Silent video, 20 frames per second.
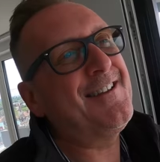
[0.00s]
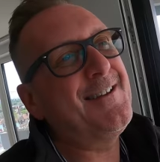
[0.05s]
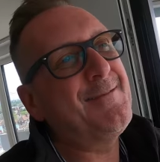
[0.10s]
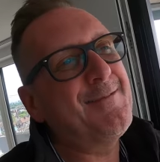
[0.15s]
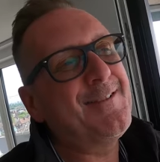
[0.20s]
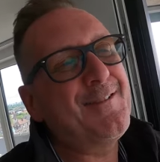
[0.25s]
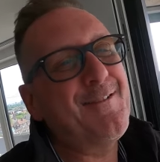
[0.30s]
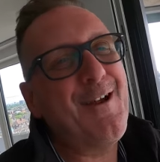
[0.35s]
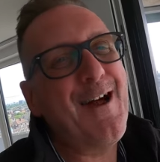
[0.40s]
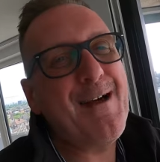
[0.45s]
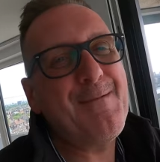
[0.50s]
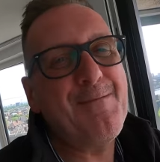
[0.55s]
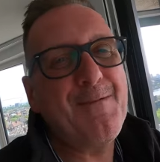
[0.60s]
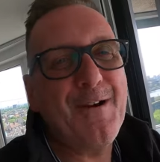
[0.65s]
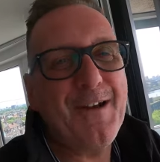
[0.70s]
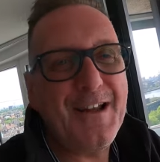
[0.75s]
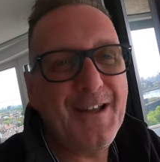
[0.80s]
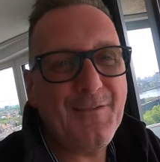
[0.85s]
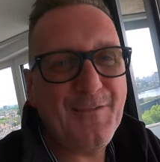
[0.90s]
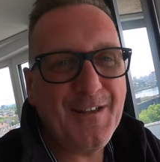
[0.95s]
subscribe
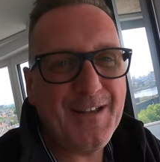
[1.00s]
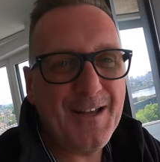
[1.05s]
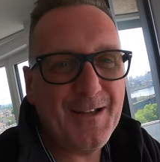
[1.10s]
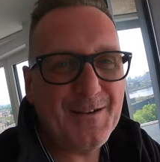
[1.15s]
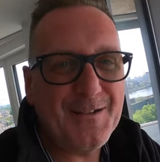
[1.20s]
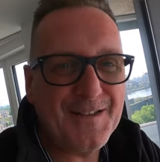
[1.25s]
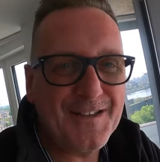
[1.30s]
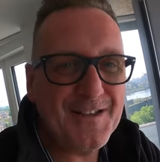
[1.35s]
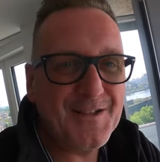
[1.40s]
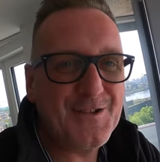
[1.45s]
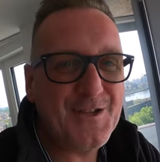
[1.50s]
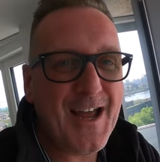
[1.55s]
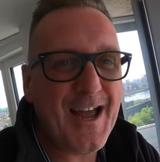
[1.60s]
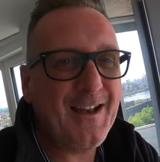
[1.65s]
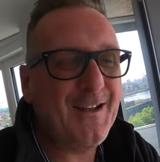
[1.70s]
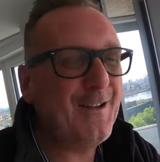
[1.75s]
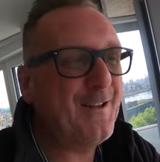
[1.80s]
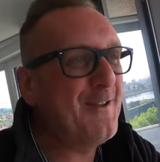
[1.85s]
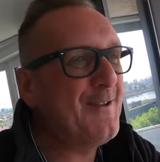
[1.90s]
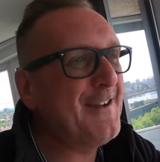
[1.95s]
button if you're new to the
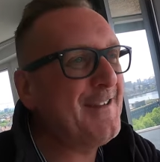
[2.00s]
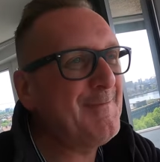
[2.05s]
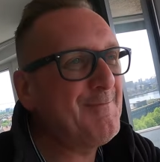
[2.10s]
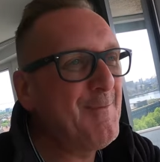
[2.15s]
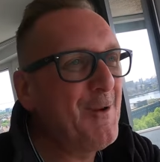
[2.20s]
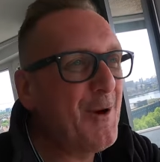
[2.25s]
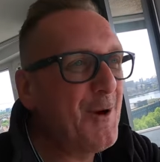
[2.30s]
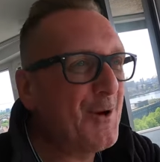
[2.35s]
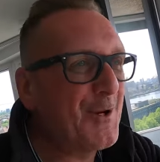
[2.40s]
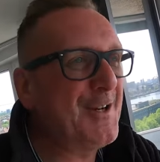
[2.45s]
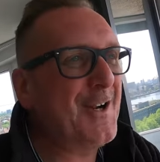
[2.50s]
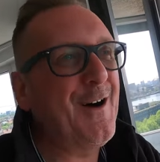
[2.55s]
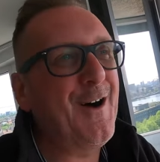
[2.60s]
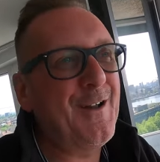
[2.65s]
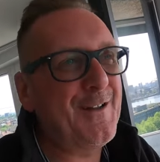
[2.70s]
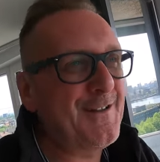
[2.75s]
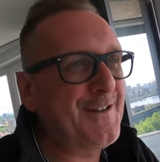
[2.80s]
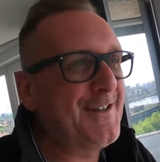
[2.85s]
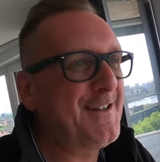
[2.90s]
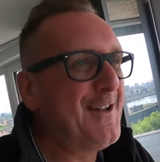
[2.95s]
channel. There is more
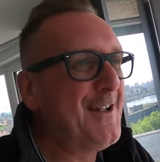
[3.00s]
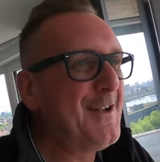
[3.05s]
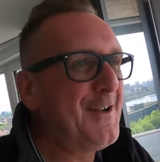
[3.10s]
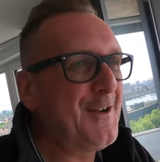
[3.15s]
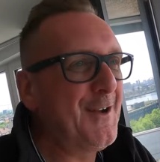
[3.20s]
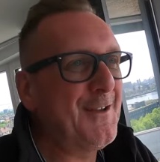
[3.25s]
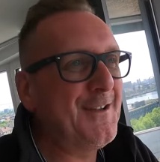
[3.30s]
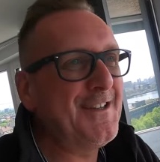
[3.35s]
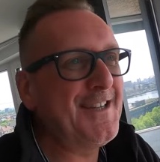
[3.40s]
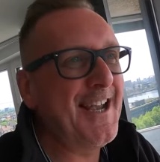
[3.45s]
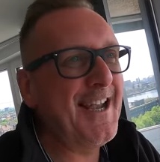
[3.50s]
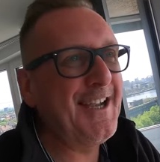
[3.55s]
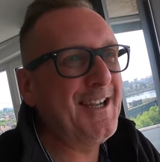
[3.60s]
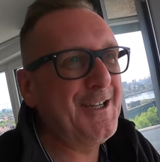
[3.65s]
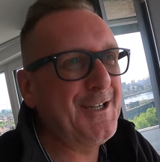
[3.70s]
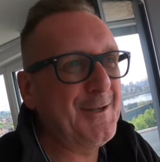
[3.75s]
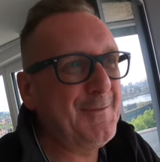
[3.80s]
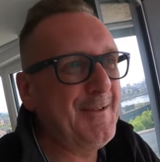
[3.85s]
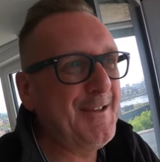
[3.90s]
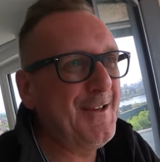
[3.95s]
car content
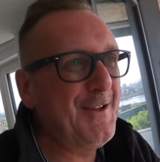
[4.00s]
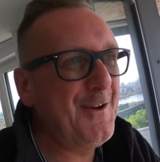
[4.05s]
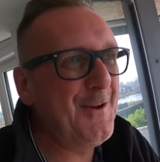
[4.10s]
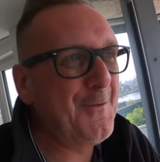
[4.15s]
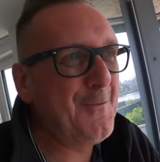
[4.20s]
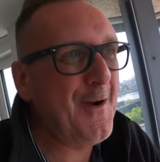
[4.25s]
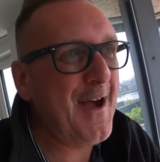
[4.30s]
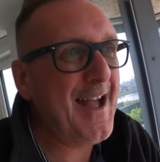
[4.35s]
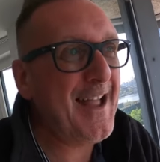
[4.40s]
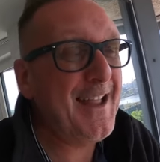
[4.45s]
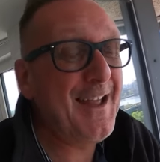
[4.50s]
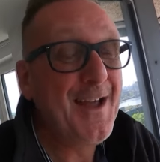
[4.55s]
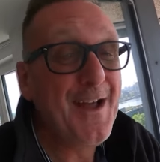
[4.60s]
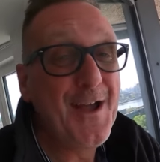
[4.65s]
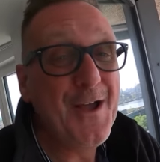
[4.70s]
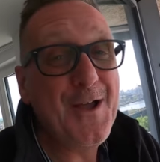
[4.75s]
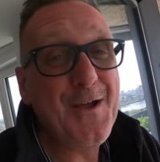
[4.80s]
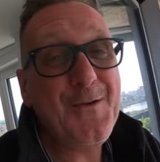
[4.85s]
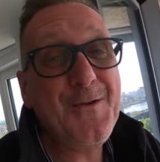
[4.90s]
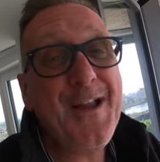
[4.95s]
coming your way.
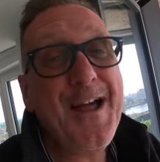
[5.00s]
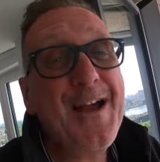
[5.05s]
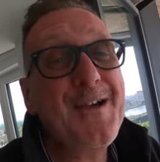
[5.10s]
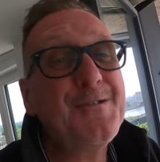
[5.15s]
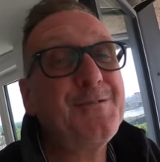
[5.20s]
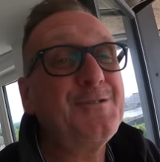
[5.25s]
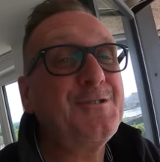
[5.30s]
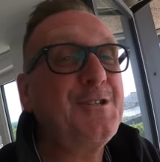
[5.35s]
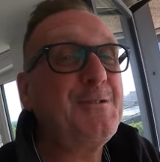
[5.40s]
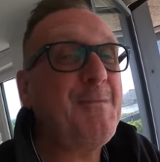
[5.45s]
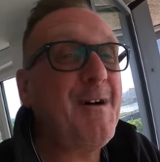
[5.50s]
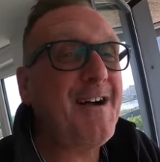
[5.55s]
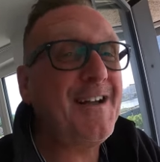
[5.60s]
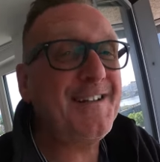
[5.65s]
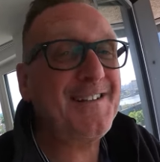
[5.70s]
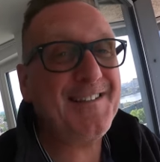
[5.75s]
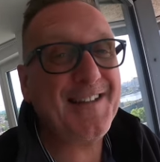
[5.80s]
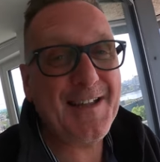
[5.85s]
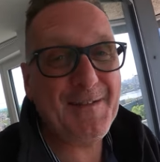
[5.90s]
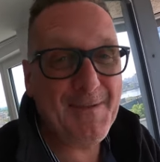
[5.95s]
Who knows, you
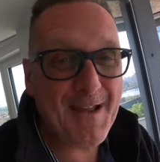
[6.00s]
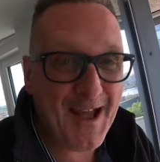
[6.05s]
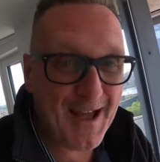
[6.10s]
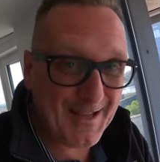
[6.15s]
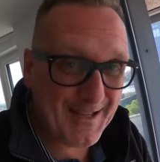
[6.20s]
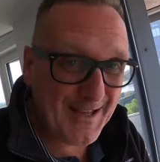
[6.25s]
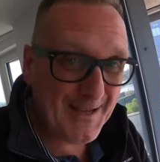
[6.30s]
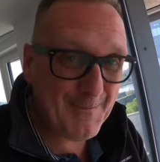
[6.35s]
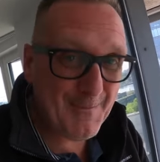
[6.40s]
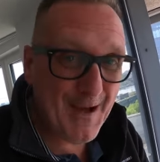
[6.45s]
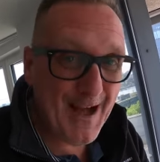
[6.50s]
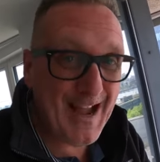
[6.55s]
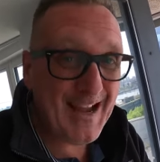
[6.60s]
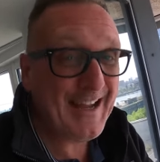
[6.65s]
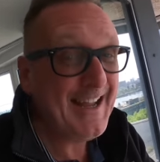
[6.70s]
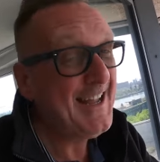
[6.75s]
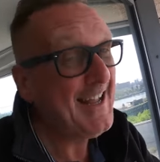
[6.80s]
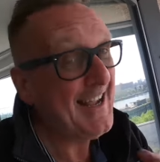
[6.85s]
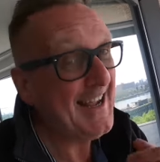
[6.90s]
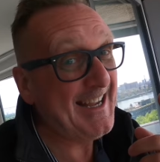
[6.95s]
might see me hand it
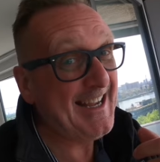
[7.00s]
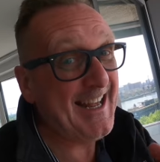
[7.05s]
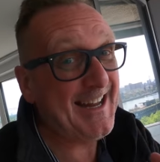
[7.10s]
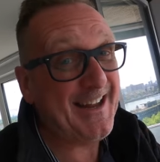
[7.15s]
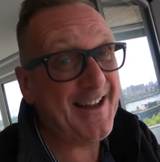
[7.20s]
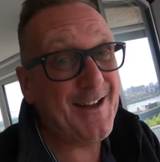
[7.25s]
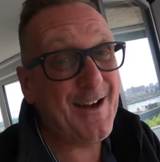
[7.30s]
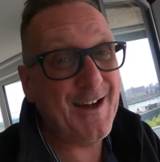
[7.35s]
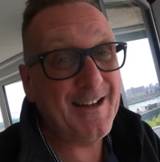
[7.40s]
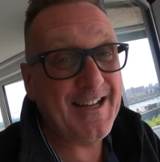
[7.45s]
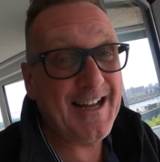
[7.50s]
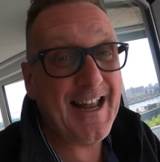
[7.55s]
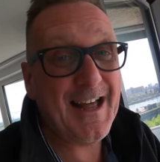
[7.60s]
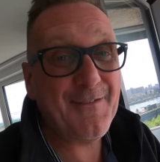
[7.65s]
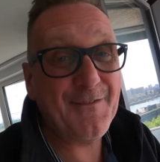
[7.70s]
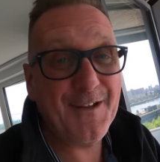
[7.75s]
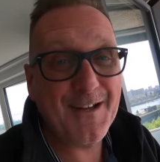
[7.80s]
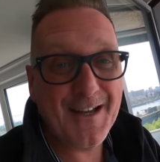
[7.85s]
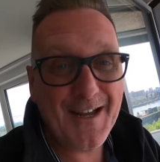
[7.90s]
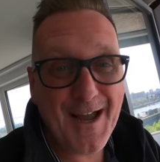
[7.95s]
back and get a
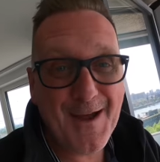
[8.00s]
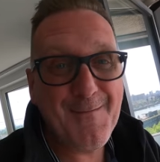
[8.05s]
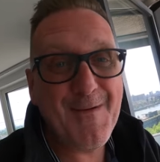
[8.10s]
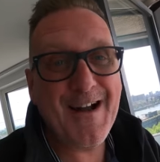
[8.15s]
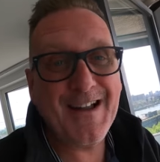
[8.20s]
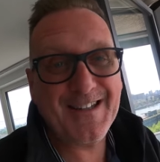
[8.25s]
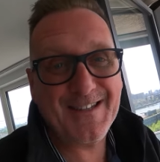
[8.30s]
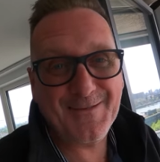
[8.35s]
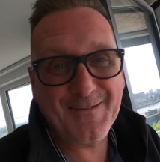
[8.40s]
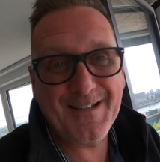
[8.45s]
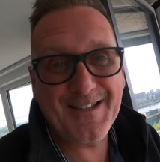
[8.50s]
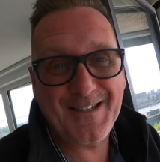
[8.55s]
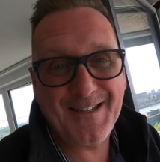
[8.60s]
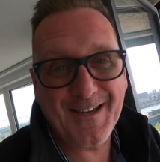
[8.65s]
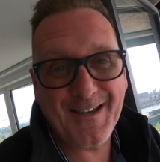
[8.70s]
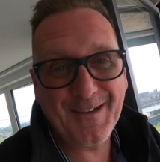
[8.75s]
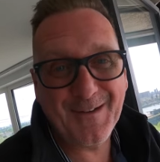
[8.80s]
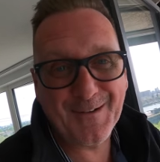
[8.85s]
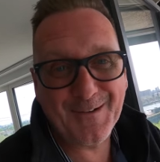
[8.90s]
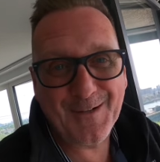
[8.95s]
911 and go back to
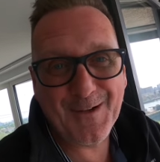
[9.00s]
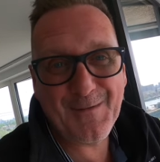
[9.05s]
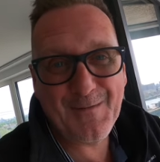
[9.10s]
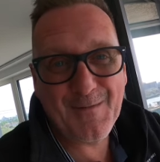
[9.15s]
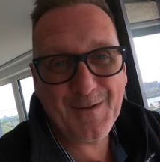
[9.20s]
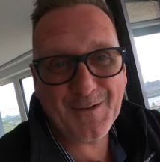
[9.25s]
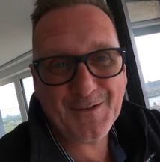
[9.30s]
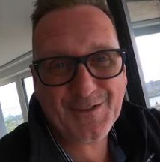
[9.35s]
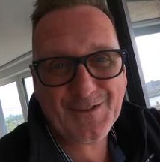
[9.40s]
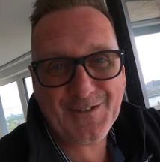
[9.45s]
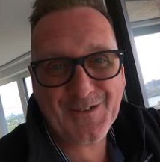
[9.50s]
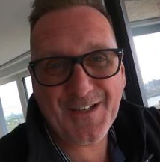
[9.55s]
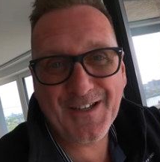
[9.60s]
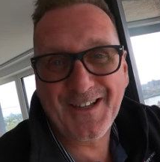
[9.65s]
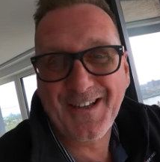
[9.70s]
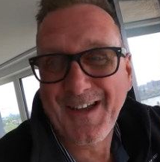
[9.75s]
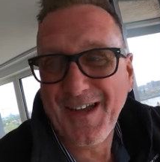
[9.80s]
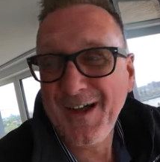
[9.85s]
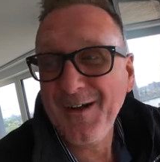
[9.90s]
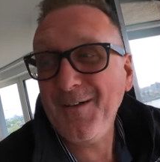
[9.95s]
internal
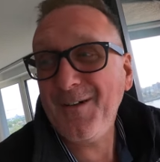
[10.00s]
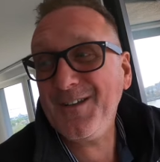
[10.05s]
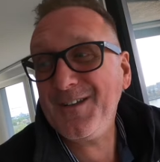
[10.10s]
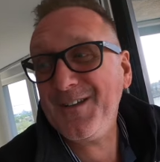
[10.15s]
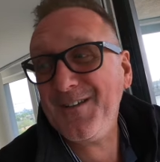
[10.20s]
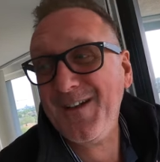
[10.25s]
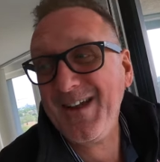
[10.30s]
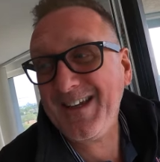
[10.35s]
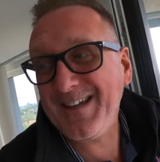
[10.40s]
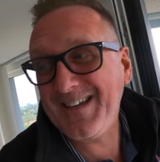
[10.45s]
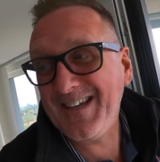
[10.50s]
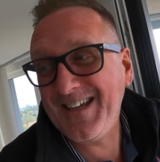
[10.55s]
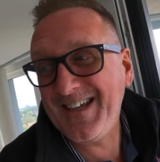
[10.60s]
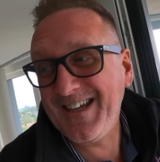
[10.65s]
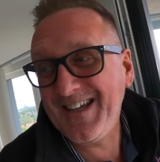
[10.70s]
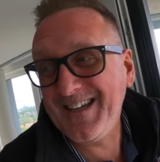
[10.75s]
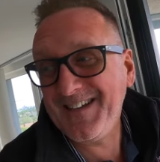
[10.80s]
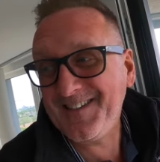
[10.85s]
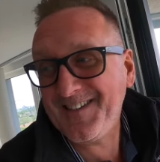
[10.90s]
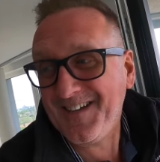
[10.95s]
combustion. What do you reckon,
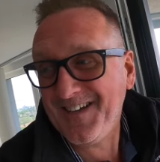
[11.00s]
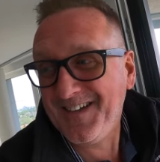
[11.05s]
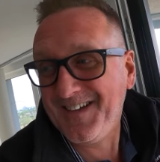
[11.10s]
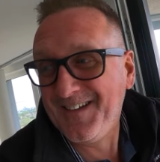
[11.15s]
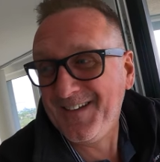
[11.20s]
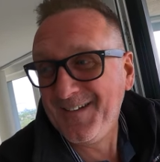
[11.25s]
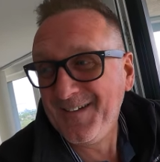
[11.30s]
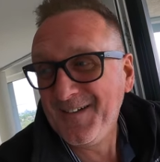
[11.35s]
geezer?